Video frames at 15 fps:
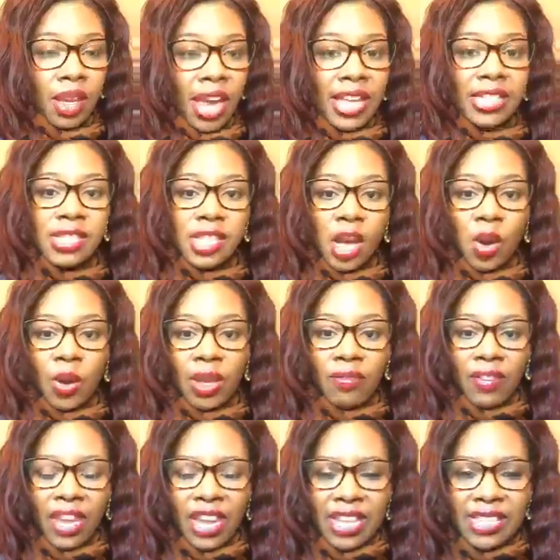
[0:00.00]
And so
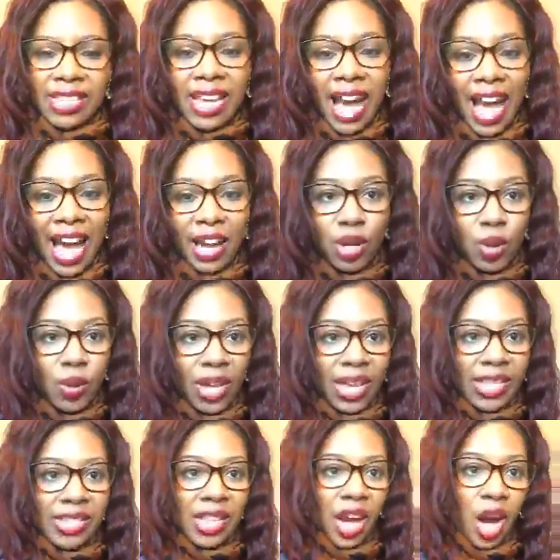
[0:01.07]
if it is God who
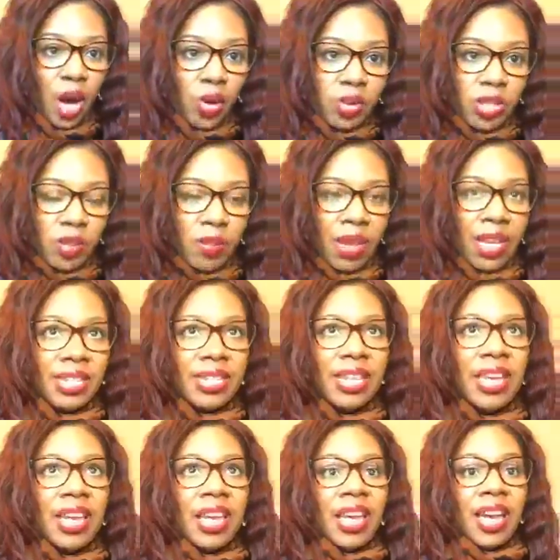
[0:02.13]
is the ultimate
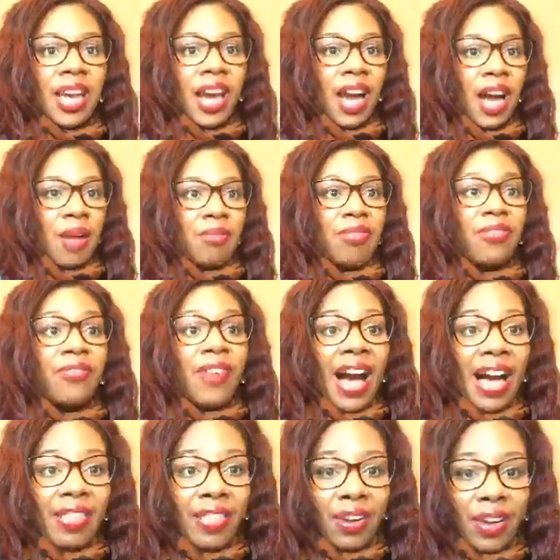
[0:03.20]

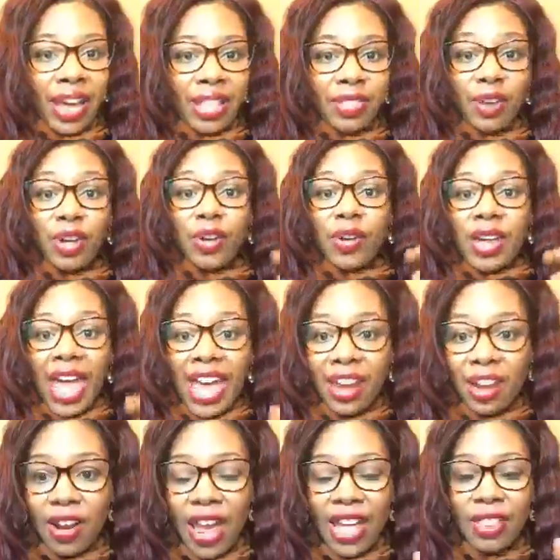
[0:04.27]
father and the
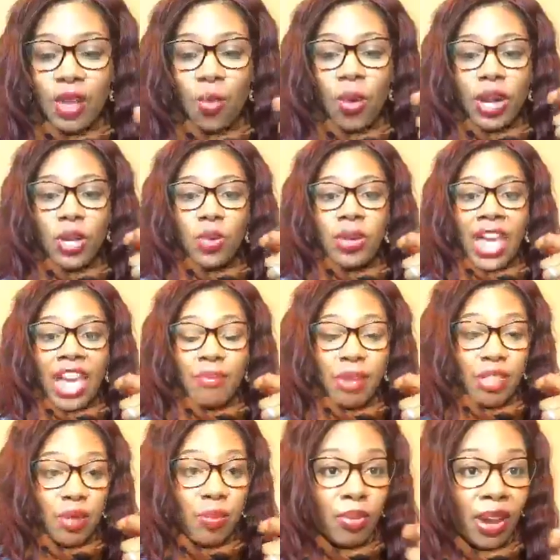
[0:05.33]
creator and the one who gave
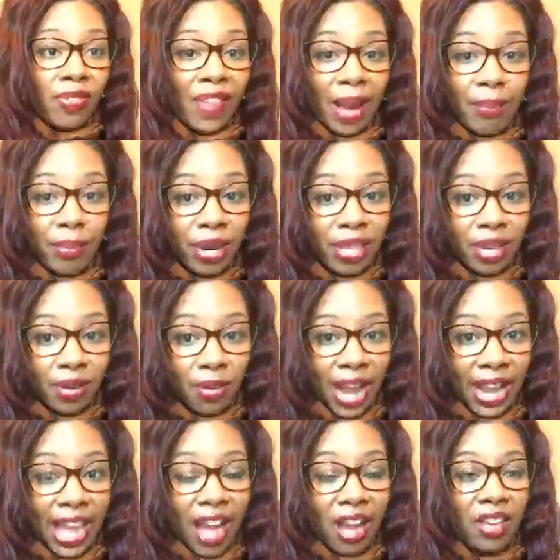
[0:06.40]
me the breath I'm breathing
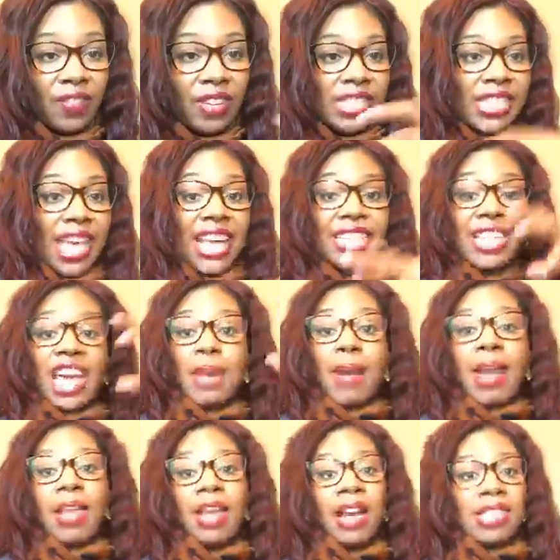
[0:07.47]
right now, and if he snatched out of
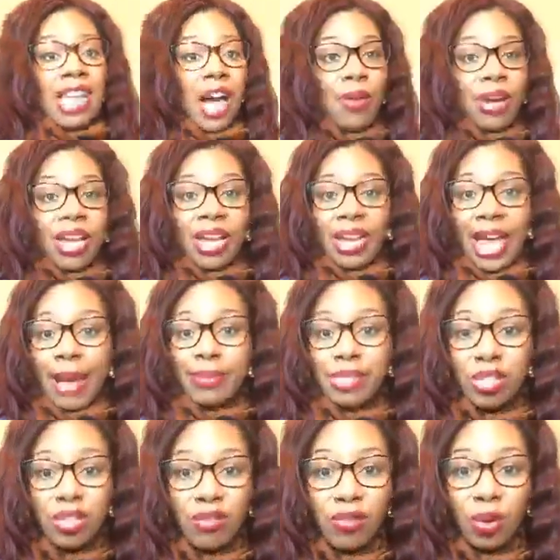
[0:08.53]
my lungs, I will
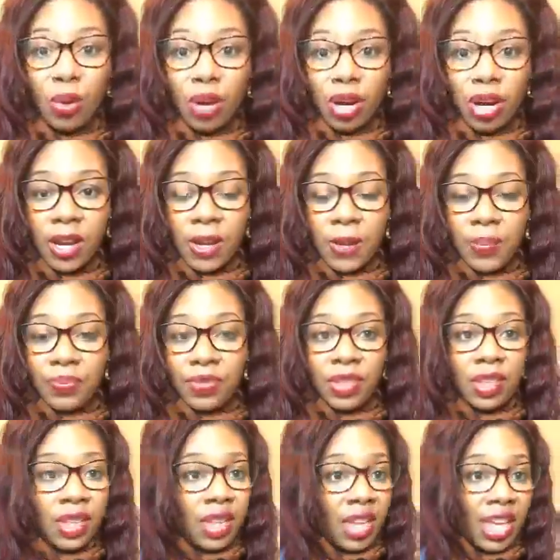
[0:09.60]
collapse to the floor
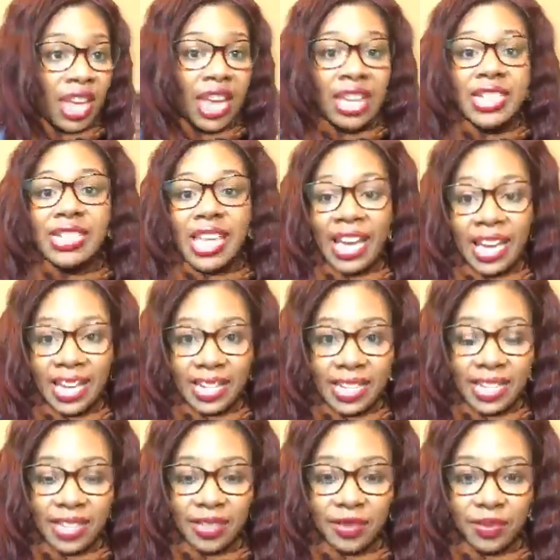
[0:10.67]
in a second.